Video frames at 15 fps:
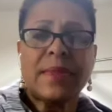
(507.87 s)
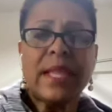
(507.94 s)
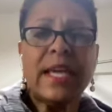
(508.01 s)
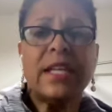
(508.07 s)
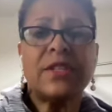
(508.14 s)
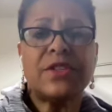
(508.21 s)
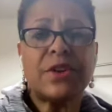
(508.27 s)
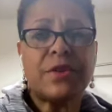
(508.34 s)

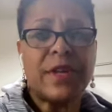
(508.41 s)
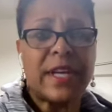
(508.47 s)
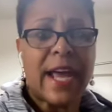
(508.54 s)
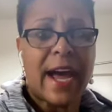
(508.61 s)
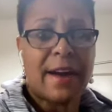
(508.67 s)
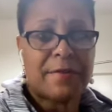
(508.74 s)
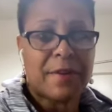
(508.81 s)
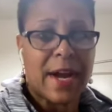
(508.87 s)
And so then
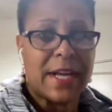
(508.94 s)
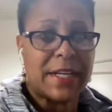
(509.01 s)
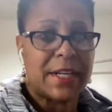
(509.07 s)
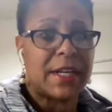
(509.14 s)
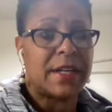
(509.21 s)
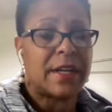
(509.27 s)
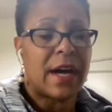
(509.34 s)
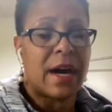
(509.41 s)
after I
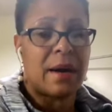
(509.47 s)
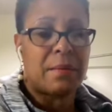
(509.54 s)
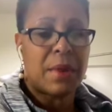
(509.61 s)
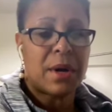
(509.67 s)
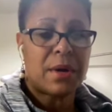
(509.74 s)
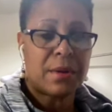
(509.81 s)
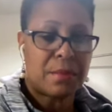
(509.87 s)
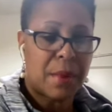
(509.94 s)
did
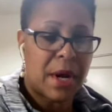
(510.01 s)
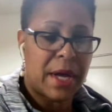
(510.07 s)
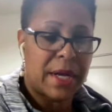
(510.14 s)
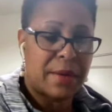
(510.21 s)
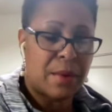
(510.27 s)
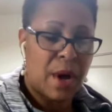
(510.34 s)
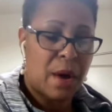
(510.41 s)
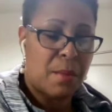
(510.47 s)

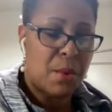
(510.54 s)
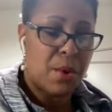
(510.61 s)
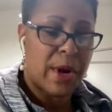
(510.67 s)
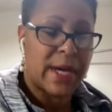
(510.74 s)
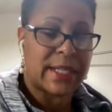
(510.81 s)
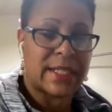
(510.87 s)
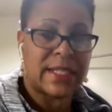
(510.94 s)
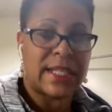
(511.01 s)
a more
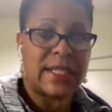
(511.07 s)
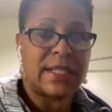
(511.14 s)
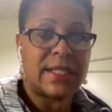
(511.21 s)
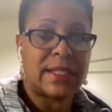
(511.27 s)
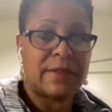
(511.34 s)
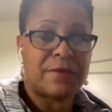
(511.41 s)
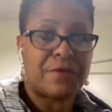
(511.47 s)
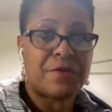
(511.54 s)

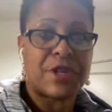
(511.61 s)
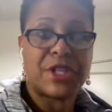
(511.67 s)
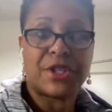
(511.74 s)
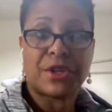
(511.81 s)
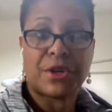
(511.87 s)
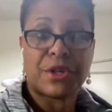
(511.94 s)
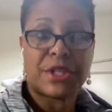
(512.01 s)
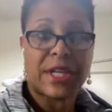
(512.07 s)
extensive
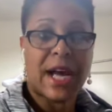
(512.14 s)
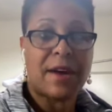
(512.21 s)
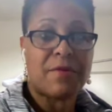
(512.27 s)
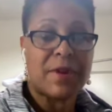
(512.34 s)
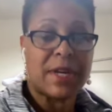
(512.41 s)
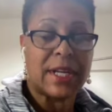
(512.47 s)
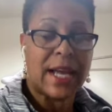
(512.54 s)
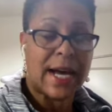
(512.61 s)
research, I
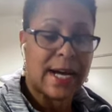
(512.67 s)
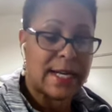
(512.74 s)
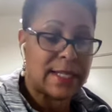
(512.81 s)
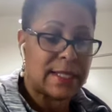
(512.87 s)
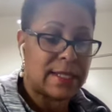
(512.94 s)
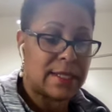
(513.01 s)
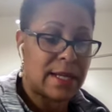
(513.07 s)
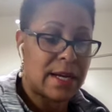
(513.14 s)

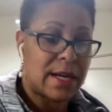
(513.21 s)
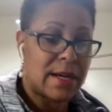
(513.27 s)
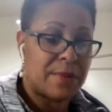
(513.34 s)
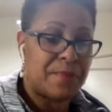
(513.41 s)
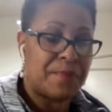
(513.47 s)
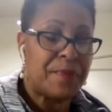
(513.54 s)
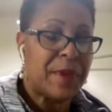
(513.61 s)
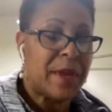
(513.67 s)
realized
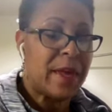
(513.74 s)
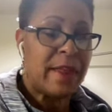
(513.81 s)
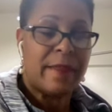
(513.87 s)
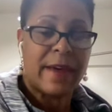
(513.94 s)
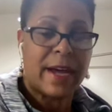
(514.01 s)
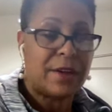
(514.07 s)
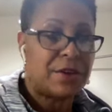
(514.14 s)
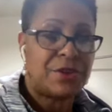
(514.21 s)

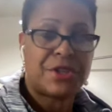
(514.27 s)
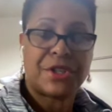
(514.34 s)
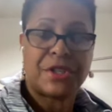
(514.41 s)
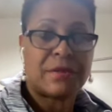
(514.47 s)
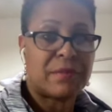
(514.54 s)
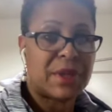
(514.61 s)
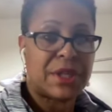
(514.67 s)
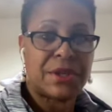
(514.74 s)
that you
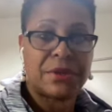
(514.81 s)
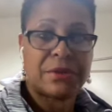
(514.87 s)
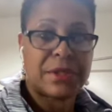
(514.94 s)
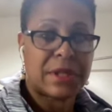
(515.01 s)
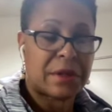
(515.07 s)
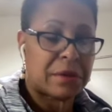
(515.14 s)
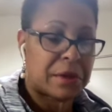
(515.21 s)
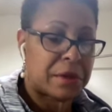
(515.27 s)
shouldn't be
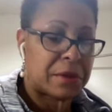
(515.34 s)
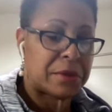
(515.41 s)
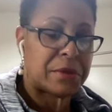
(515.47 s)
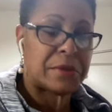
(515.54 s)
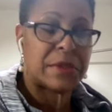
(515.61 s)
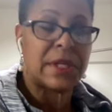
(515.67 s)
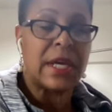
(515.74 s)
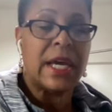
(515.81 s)
using
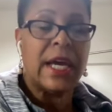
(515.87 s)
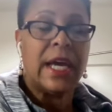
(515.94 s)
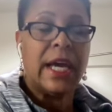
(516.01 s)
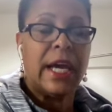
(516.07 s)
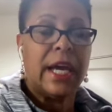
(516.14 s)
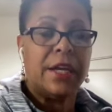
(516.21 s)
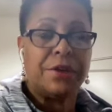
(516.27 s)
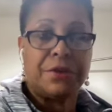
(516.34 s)
those,
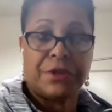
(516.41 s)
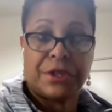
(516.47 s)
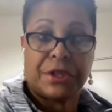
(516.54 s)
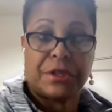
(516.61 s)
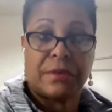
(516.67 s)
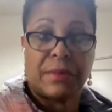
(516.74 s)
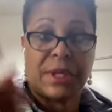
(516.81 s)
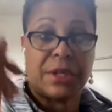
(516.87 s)
and you shouldn't be